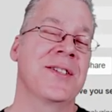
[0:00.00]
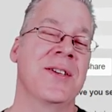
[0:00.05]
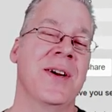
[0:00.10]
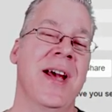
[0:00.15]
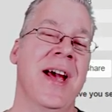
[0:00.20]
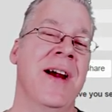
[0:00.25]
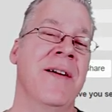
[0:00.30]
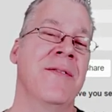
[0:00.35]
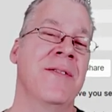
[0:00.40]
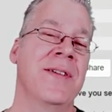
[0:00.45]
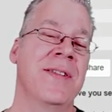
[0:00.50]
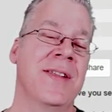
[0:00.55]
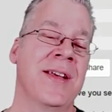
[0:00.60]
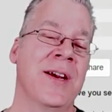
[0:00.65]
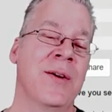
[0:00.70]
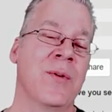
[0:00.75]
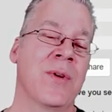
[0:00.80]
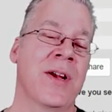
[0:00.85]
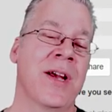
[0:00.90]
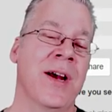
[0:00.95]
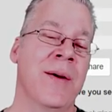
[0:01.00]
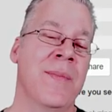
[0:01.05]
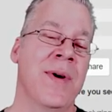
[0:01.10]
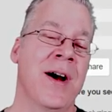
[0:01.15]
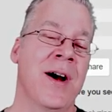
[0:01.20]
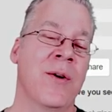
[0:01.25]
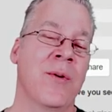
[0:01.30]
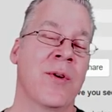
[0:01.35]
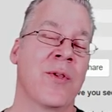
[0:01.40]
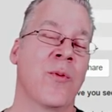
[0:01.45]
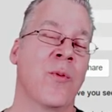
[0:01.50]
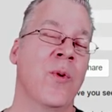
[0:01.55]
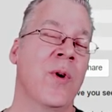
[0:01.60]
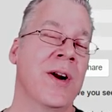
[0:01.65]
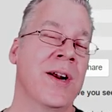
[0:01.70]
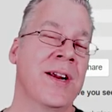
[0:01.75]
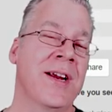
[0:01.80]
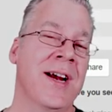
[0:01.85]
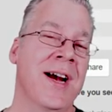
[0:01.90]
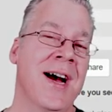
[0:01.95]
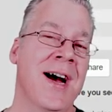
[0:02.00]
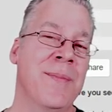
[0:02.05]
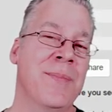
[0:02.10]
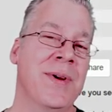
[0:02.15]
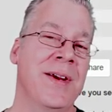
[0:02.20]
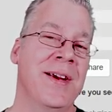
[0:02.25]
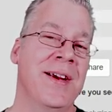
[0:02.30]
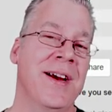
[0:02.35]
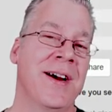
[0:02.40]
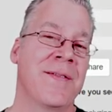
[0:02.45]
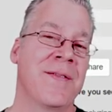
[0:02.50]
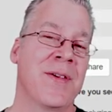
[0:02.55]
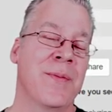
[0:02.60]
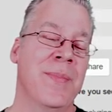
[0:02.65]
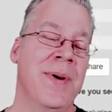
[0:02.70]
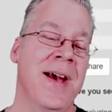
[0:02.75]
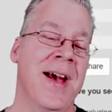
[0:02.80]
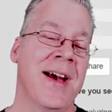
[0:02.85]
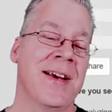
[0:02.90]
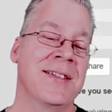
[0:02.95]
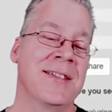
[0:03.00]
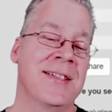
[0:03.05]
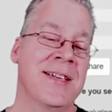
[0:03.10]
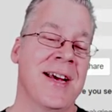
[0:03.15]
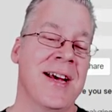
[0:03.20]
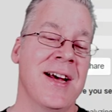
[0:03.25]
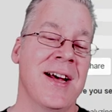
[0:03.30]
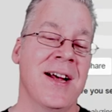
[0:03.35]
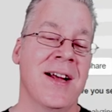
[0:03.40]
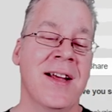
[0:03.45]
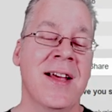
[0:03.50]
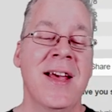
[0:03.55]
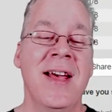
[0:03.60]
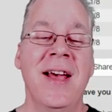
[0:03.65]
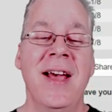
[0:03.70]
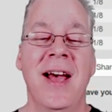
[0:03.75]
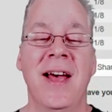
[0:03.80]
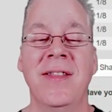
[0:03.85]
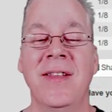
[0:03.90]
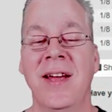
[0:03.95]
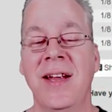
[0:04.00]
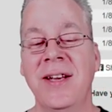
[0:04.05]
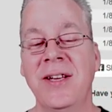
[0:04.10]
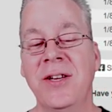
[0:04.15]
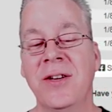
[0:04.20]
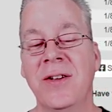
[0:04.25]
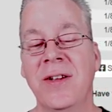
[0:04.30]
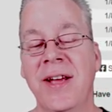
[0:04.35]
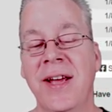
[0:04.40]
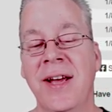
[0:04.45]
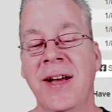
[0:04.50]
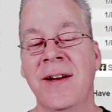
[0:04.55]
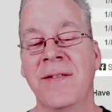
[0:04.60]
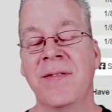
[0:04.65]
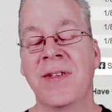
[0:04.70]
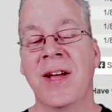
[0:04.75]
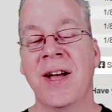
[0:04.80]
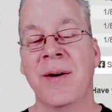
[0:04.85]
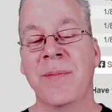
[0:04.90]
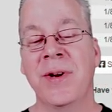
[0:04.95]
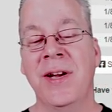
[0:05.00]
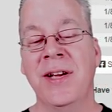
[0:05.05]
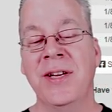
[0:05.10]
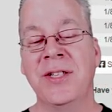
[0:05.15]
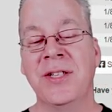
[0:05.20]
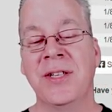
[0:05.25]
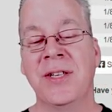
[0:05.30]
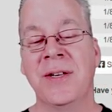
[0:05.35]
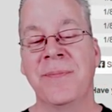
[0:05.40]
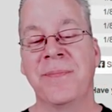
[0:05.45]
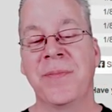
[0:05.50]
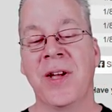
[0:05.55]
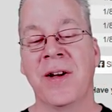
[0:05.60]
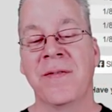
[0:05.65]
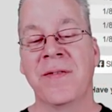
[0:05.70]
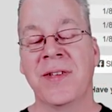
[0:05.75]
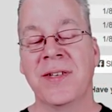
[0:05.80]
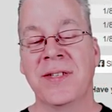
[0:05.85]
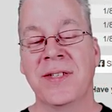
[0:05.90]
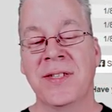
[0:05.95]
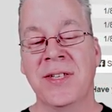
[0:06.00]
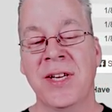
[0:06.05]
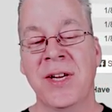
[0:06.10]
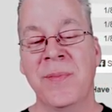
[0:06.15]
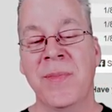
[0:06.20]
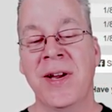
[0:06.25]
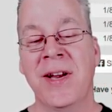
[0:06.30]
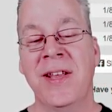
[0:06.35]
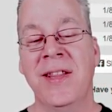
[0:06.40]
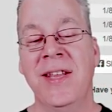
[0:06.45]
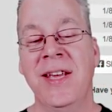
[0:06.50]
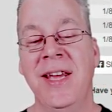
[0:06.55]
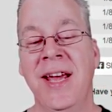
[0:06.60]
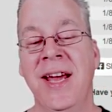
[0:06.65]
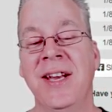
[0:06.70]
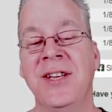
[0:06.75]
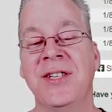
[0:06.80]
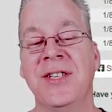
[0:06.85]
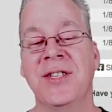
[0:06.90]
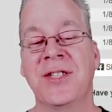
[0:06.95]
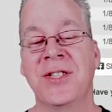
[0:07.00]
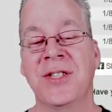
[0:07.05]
So everything will come out with one copy of the pastel, and then you'll have the combination of the cinnamon and the enchi.